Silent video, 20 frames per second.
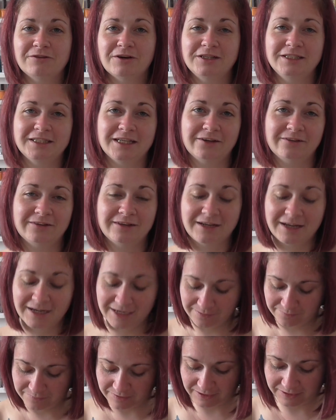find out the
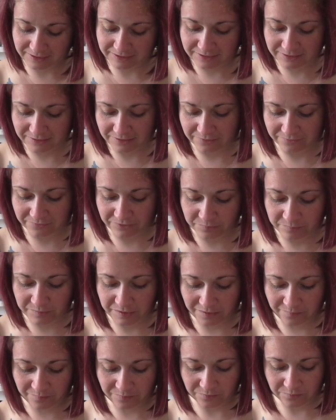name, thanks to a few
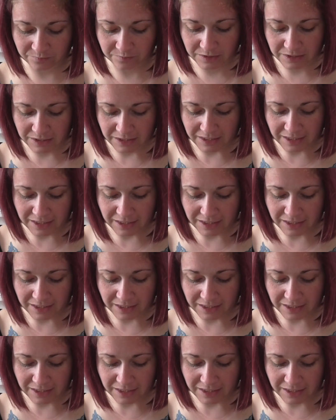people.